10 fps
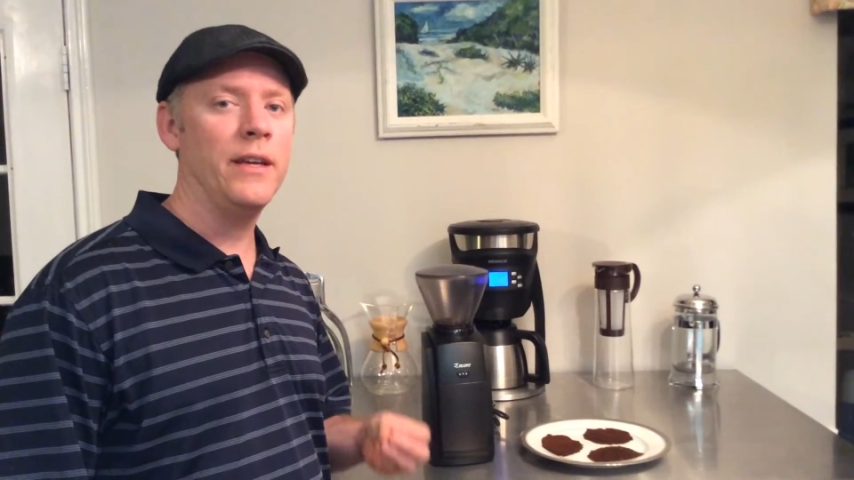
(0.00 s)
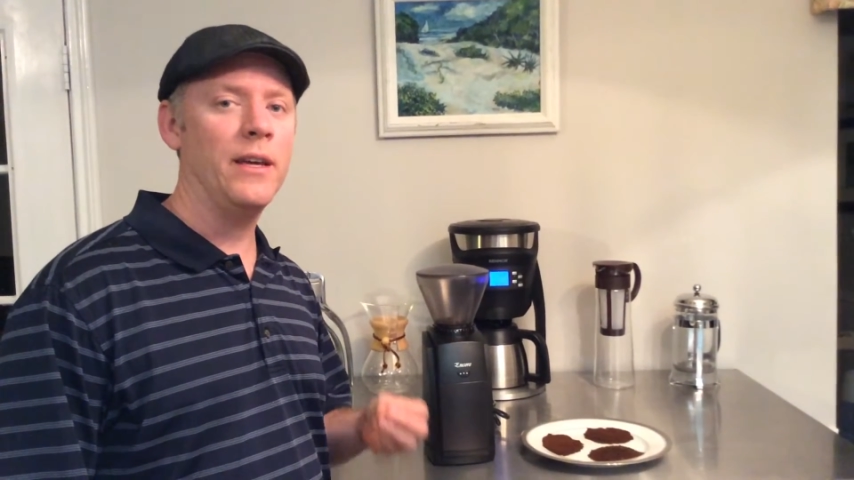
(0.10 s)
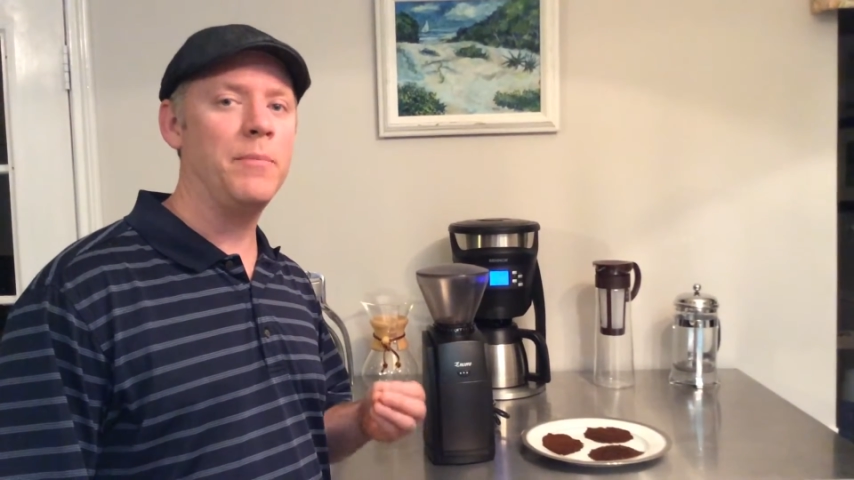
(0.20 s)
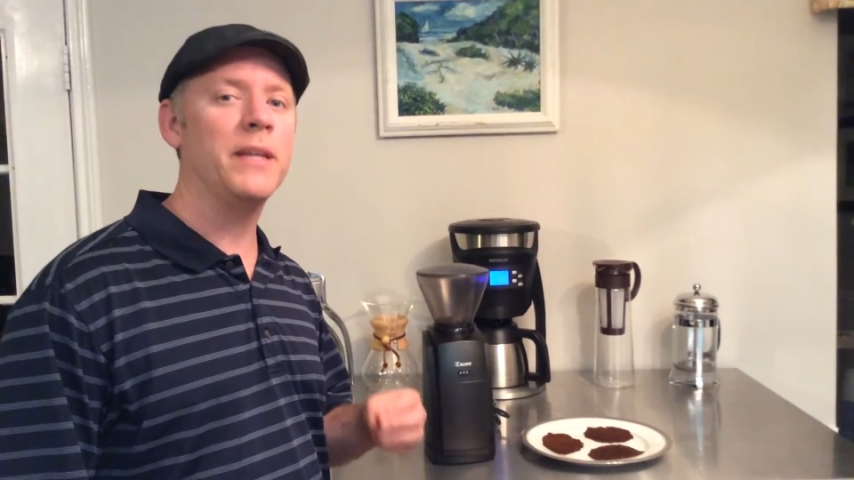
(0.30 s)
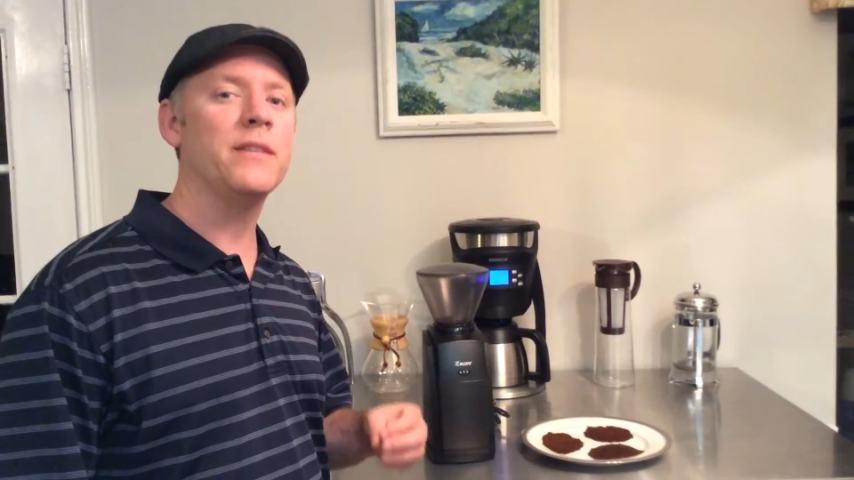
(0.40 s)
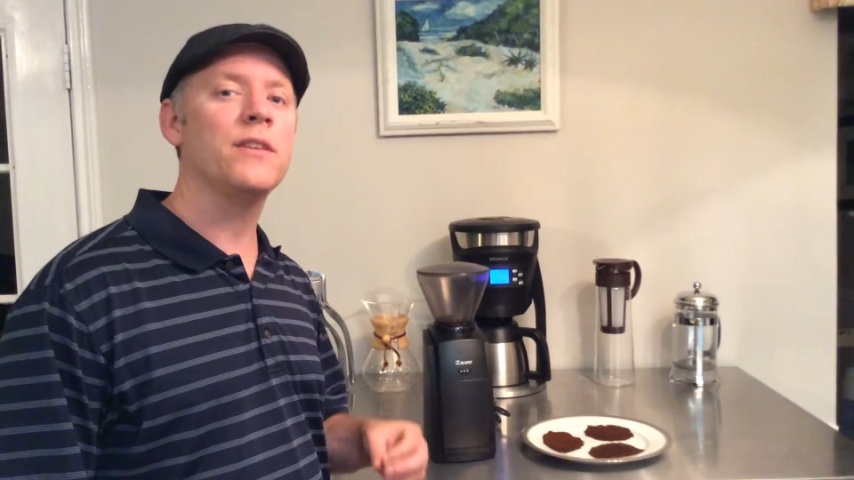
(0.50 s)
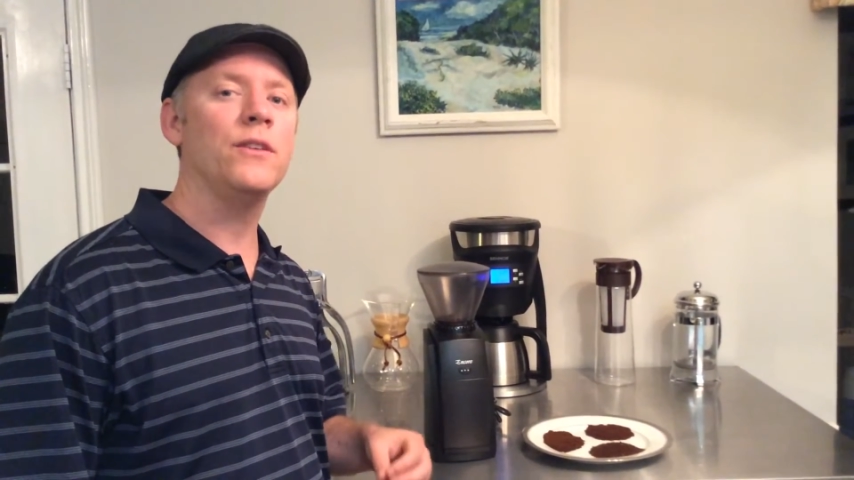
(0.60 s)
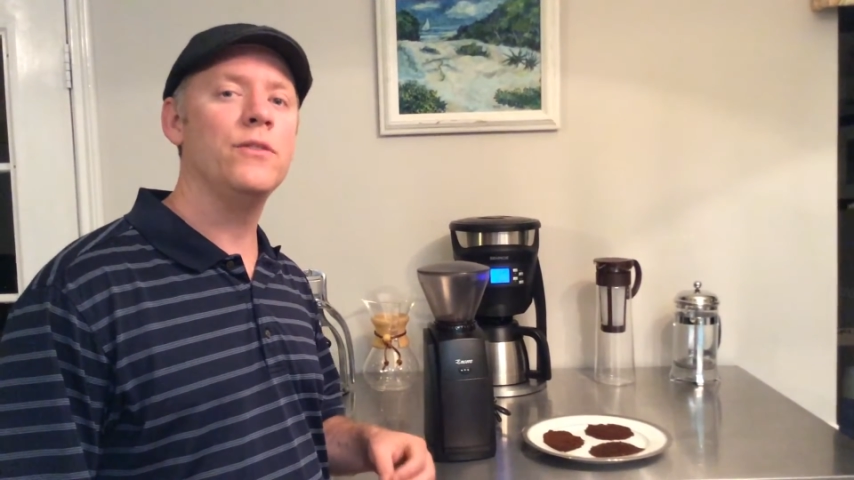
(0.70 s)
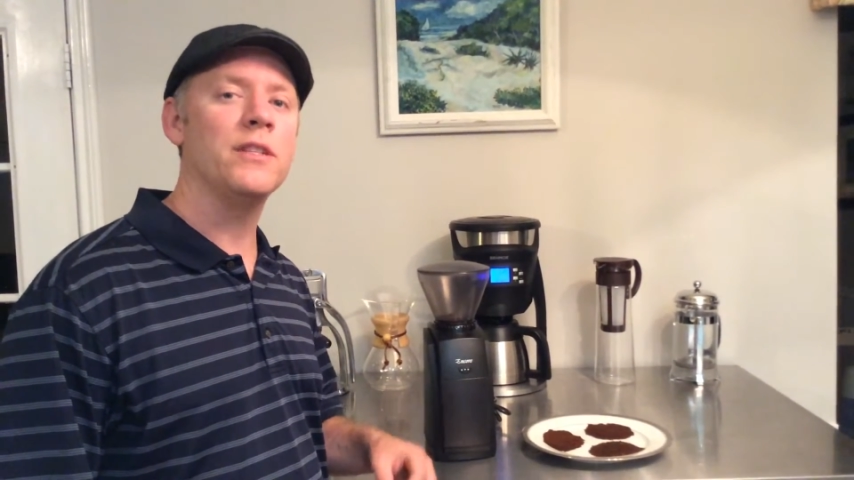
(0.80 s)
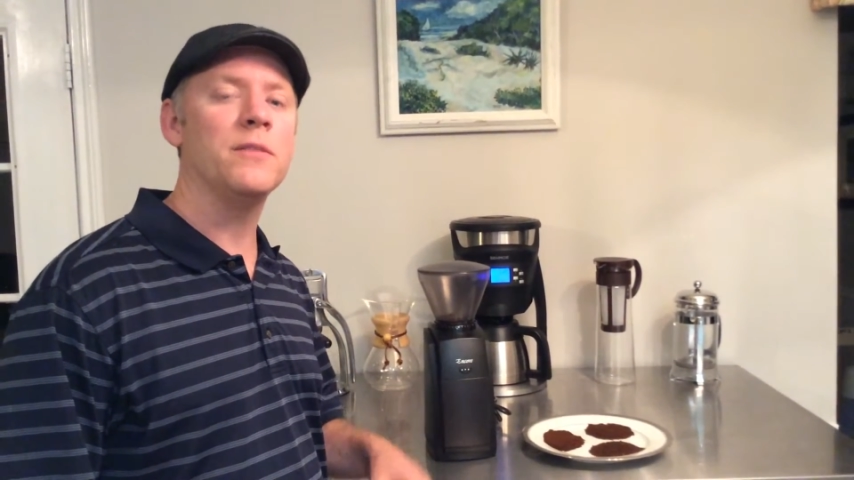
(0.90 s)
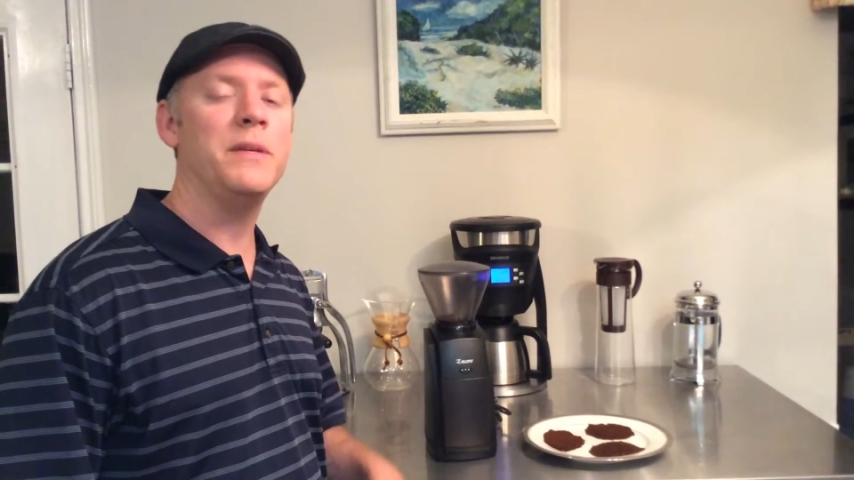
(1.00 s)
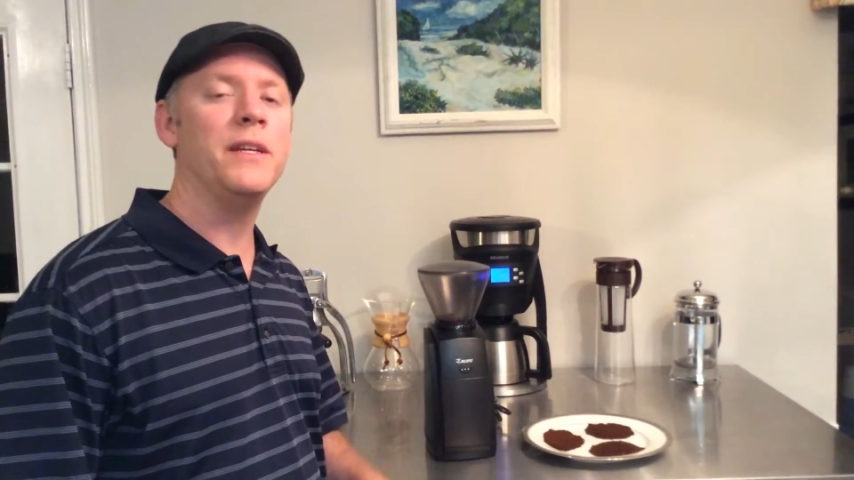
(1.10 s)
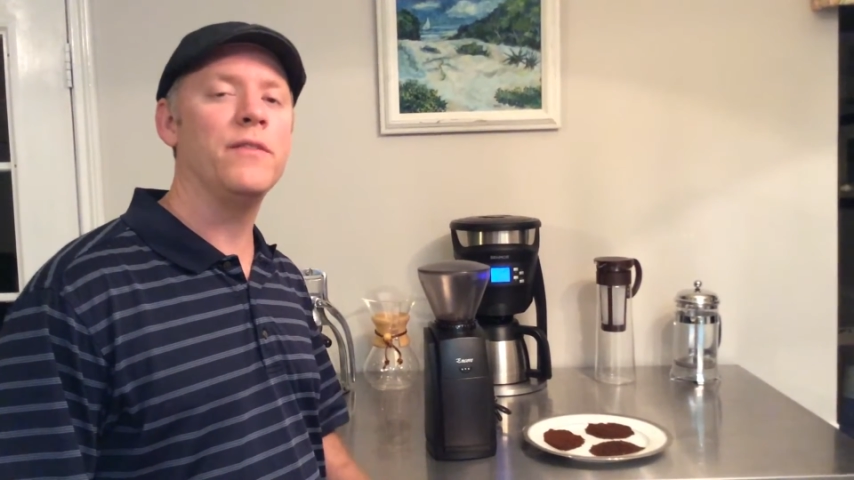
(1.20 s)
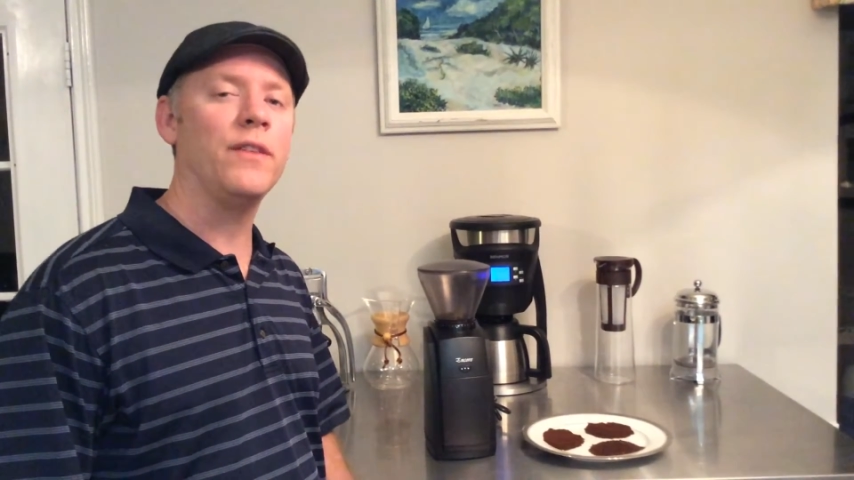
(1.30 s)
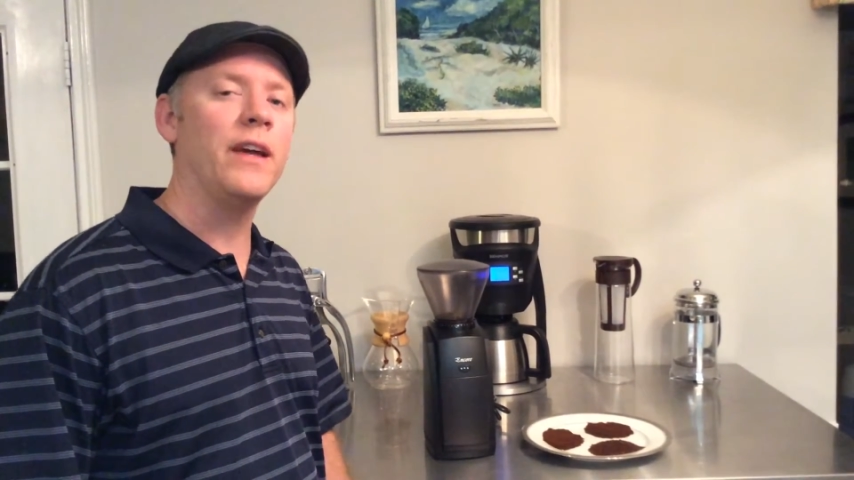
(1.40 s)
it begins to lose its
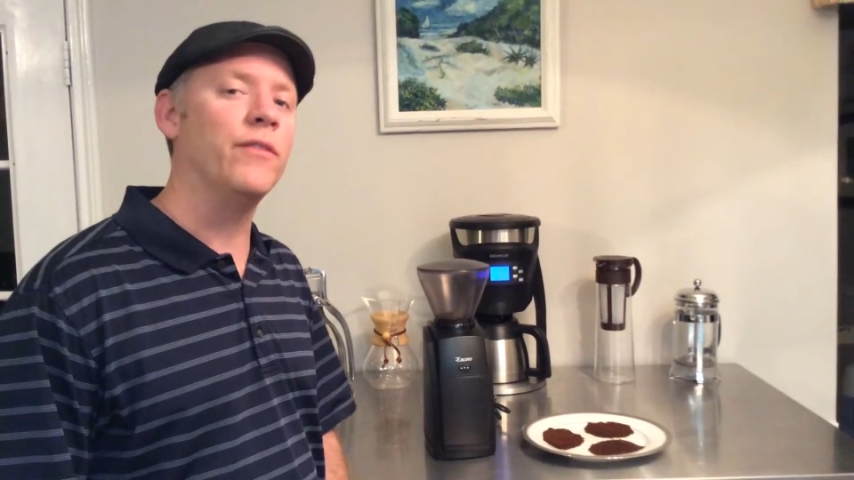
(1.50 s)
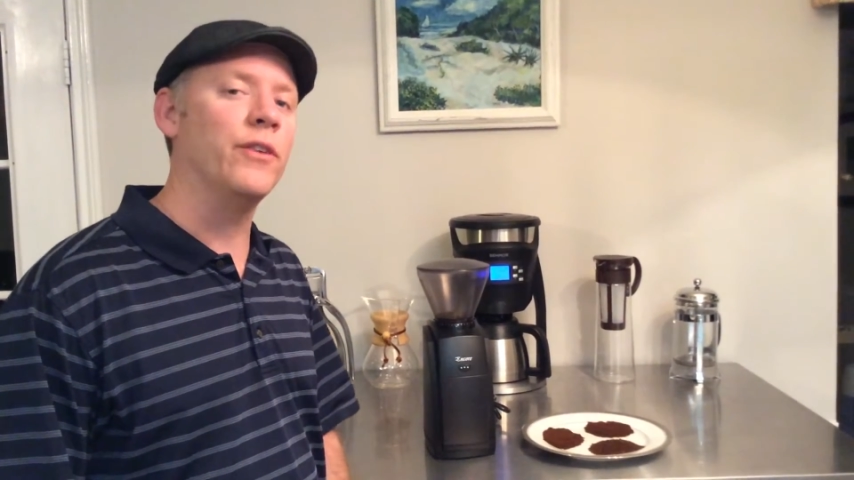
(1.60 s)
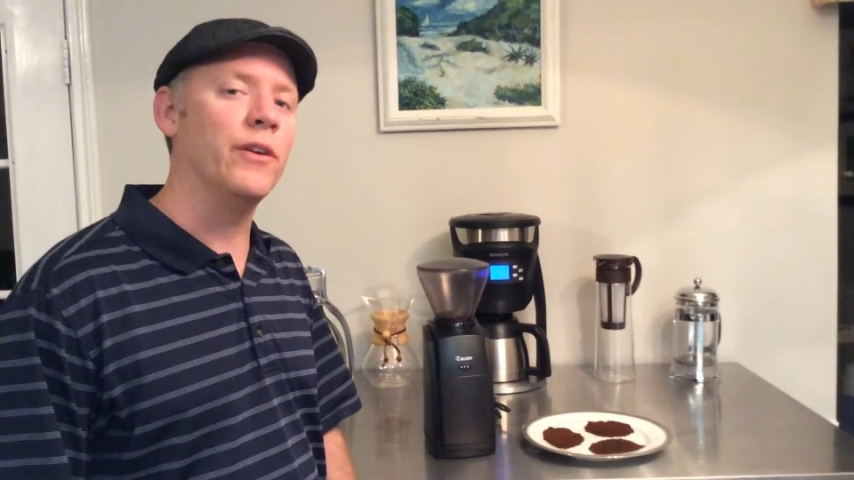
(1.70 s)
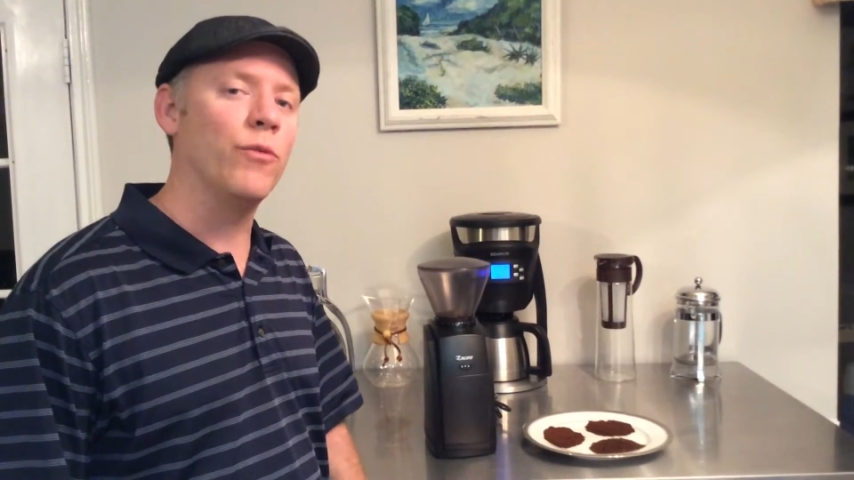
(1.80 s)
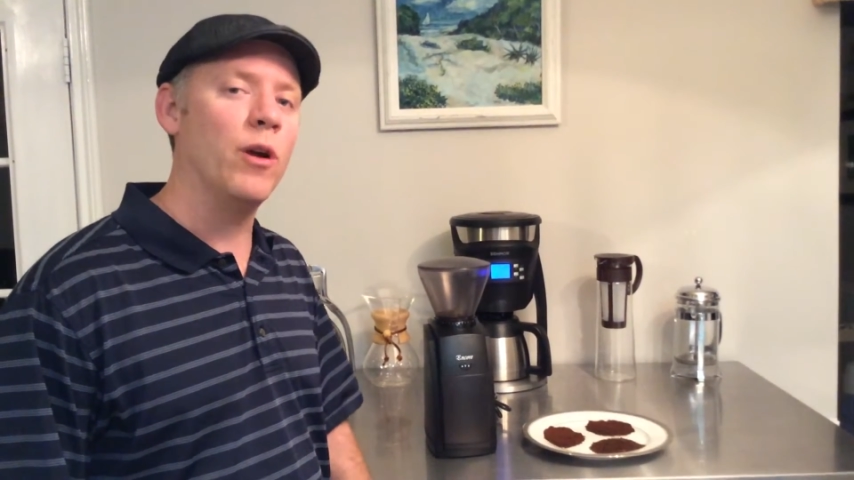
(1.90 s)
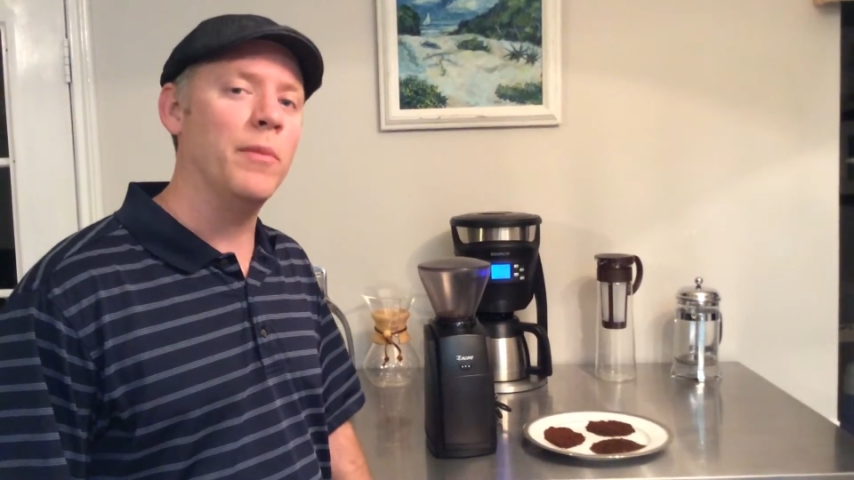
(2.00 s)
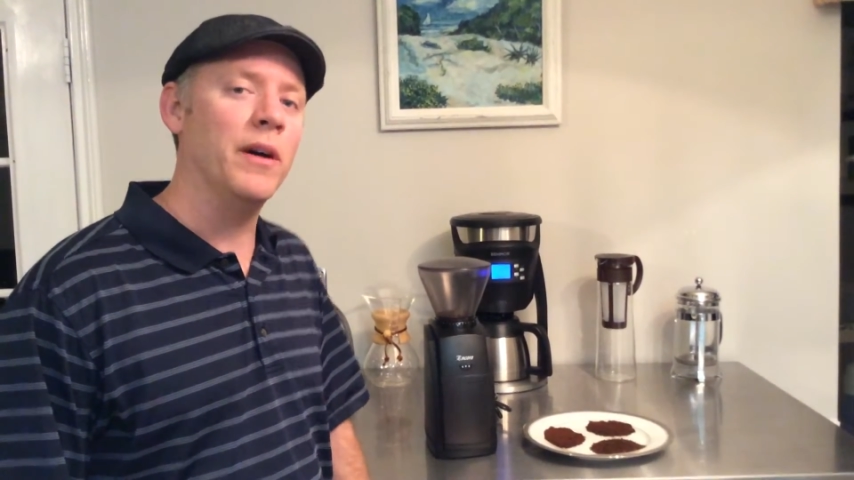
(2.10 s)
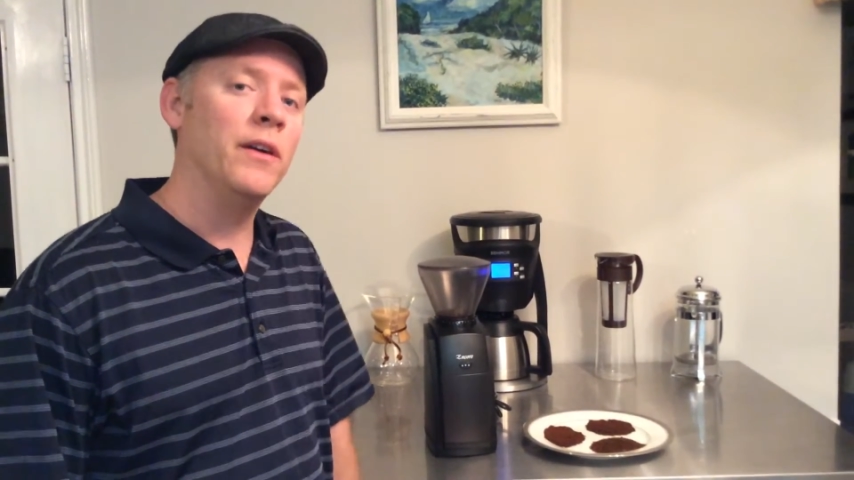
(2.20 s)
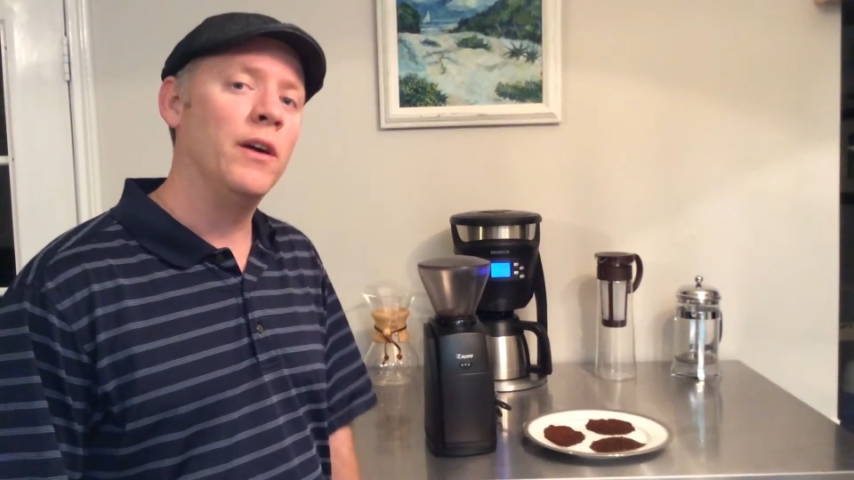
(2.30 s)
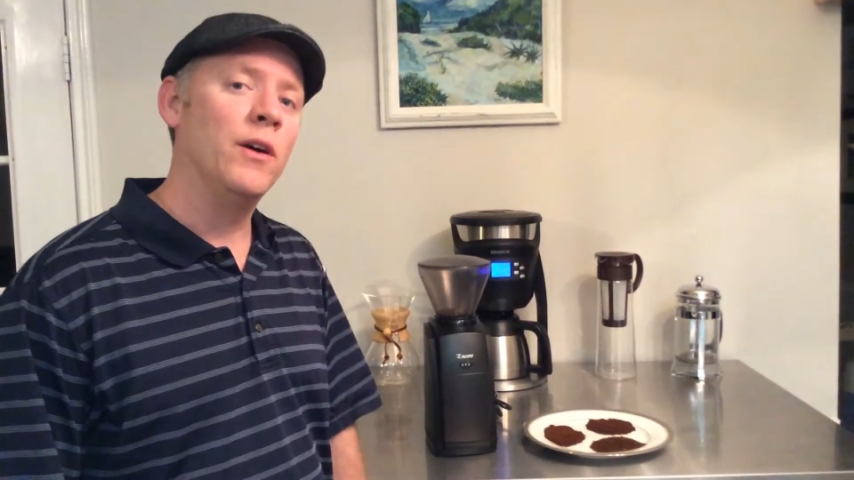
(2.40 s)
peak flavor and aroma